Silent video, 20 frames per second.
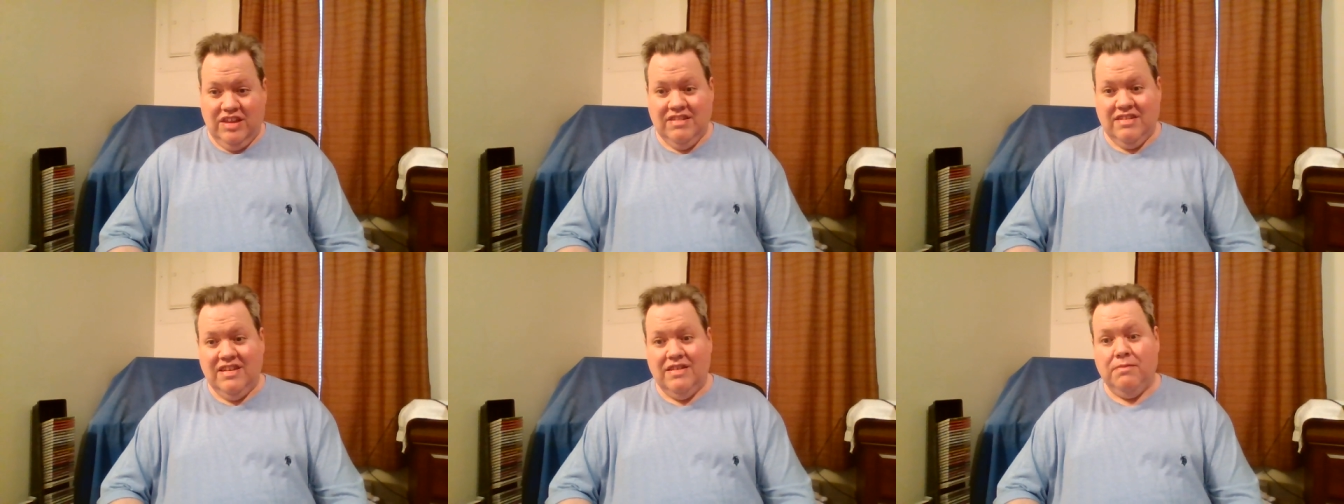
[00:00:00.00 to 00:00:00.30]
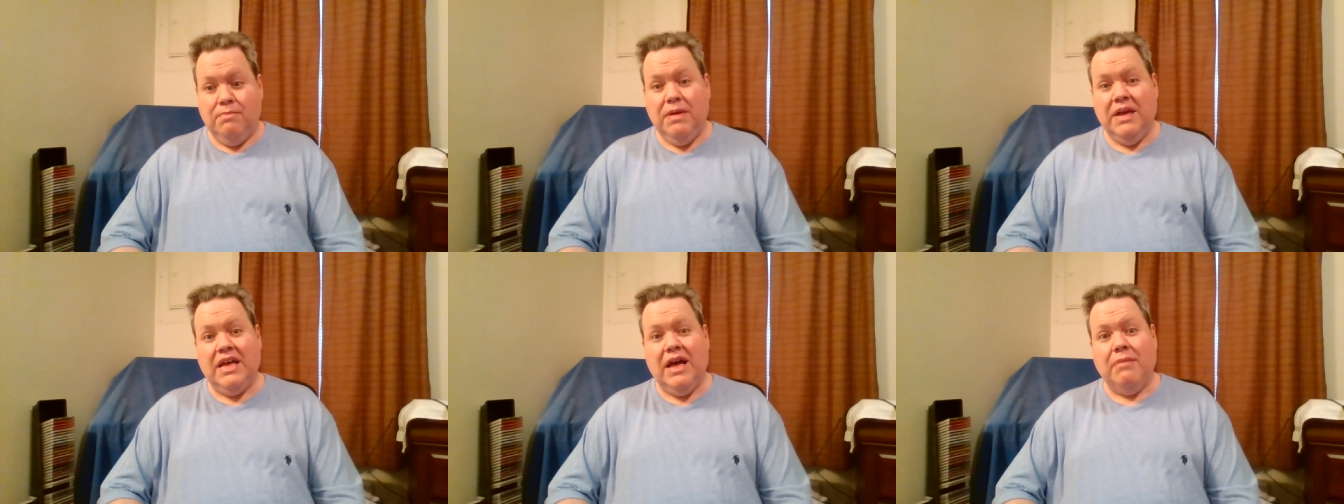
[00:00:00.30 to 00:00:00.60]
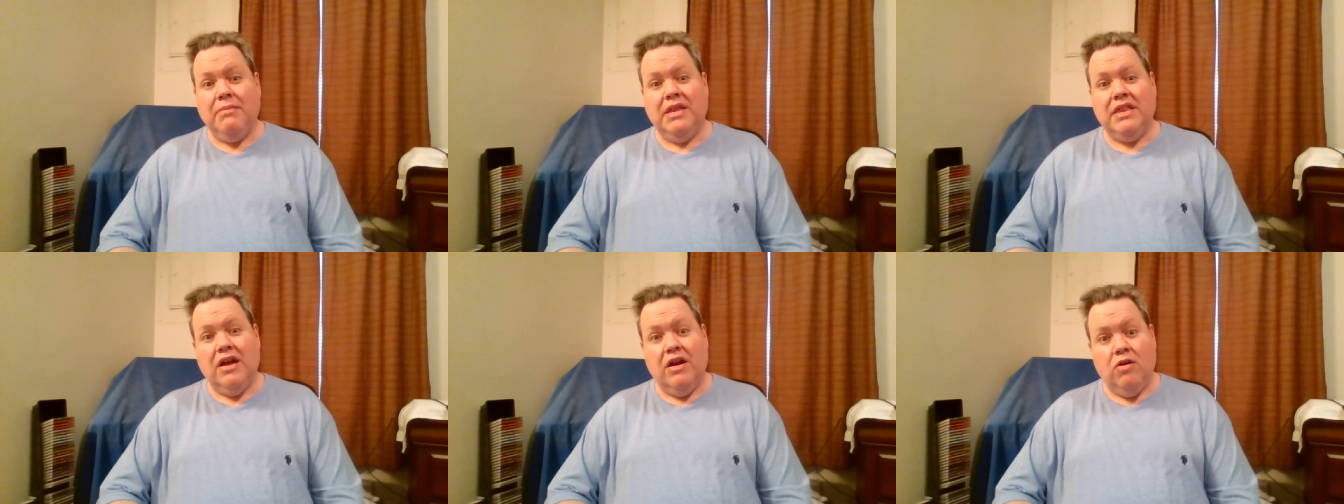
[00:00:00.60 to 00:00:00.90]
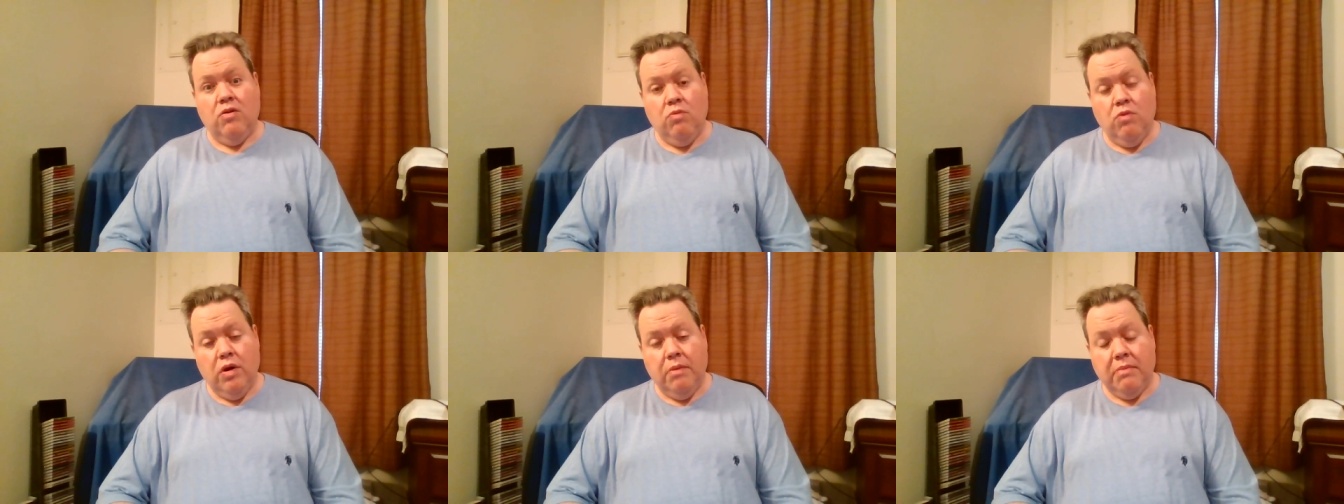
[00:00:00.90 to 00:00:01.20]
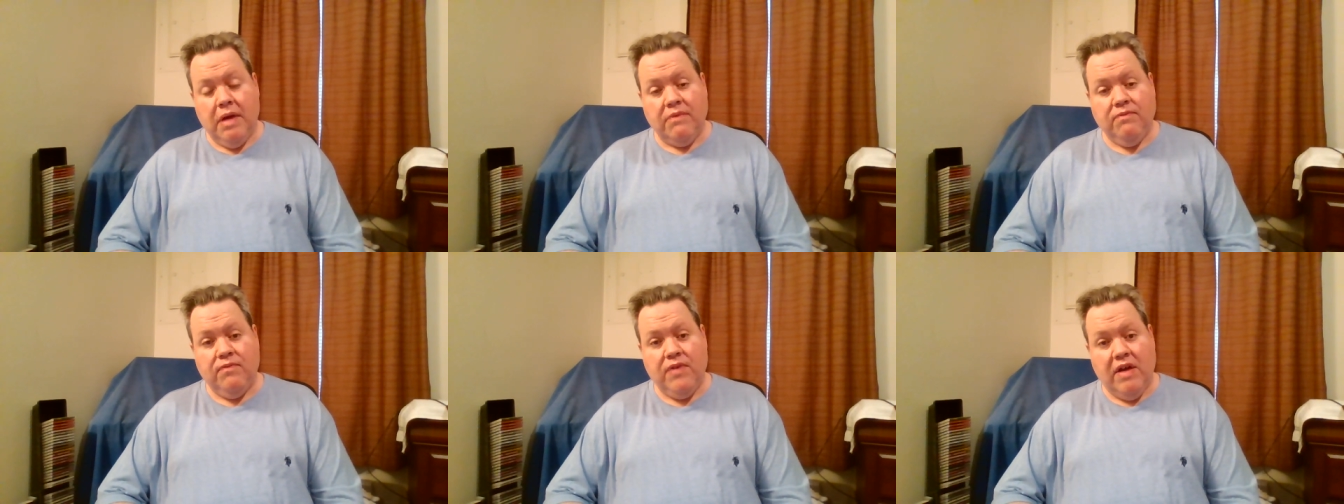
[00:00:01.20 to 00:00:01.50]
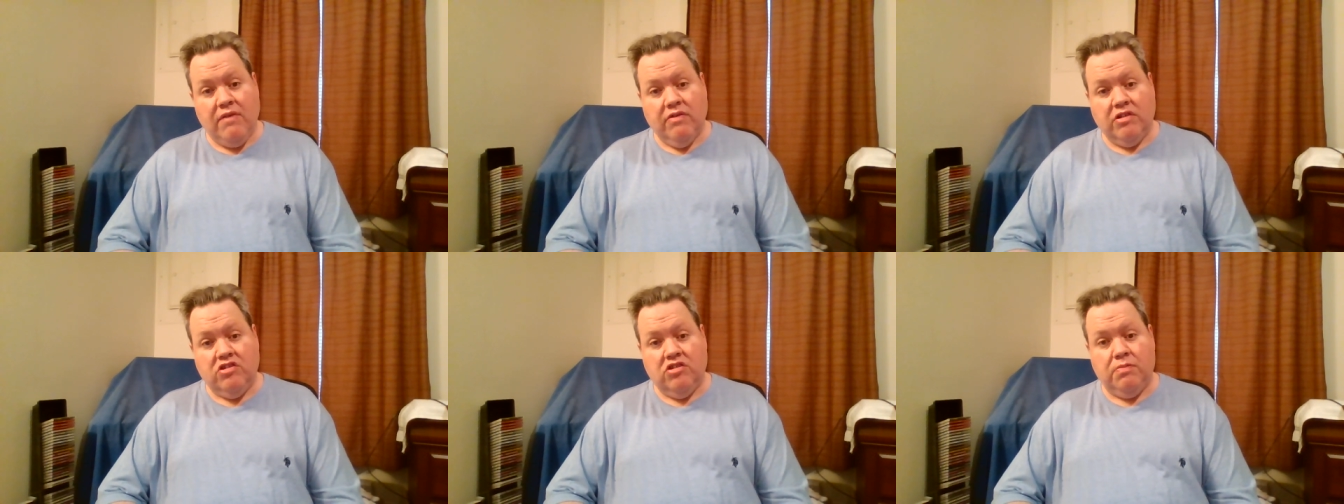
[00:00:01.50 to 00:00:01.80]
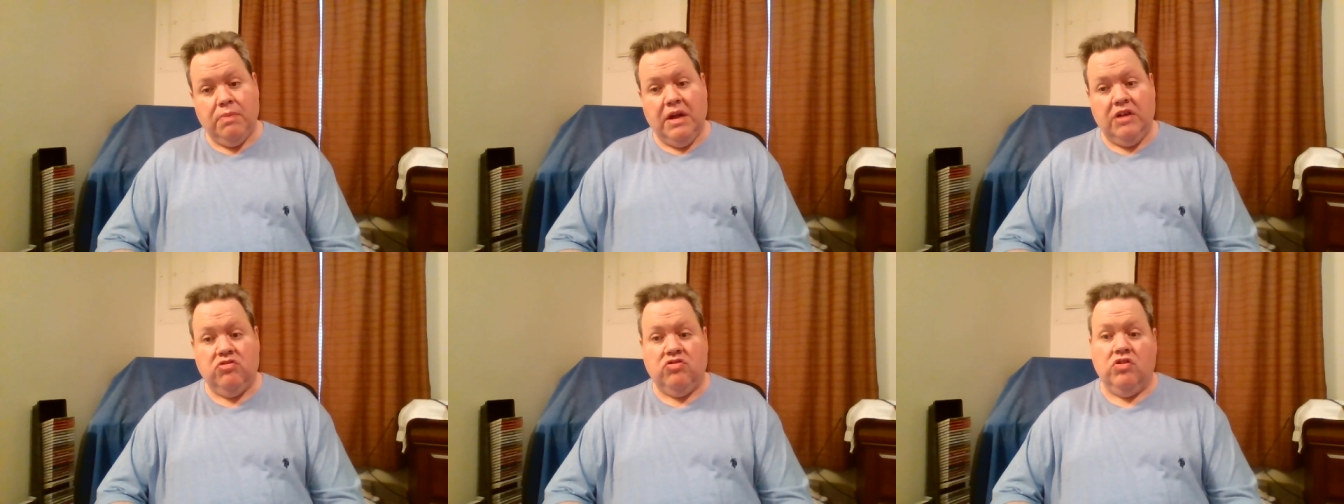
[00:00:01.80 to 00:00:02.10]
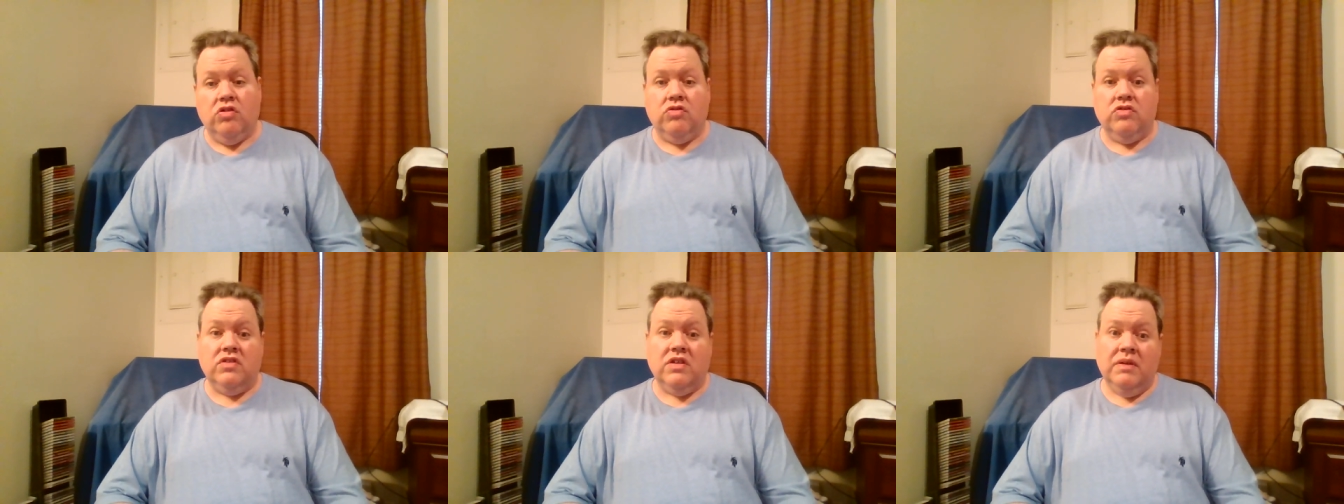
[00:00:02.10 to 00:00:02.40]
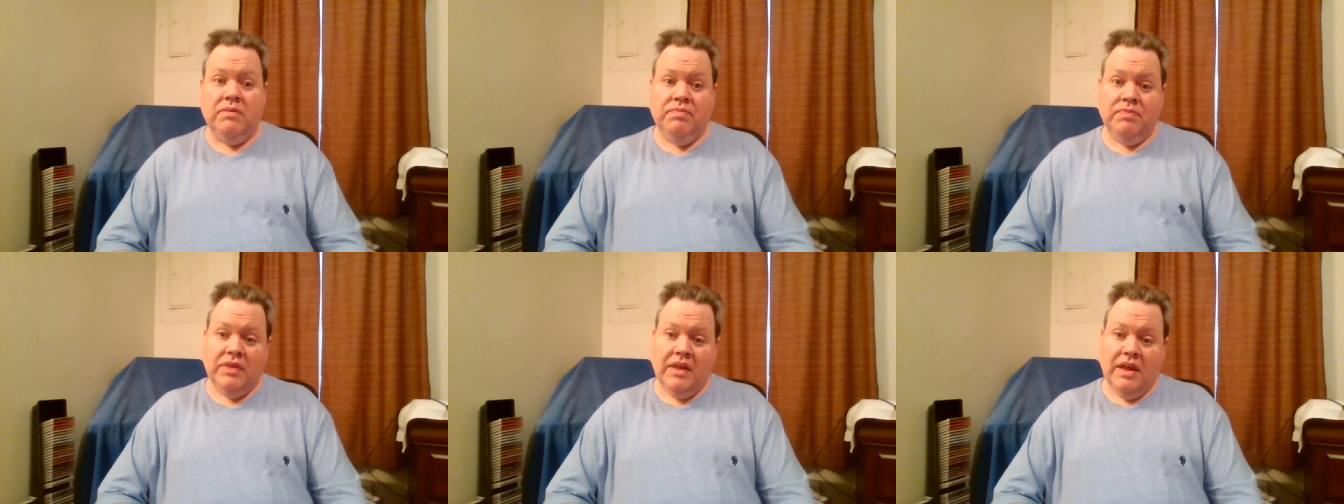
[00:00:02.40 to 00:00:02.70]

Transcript: This has become another one of my favorite specials.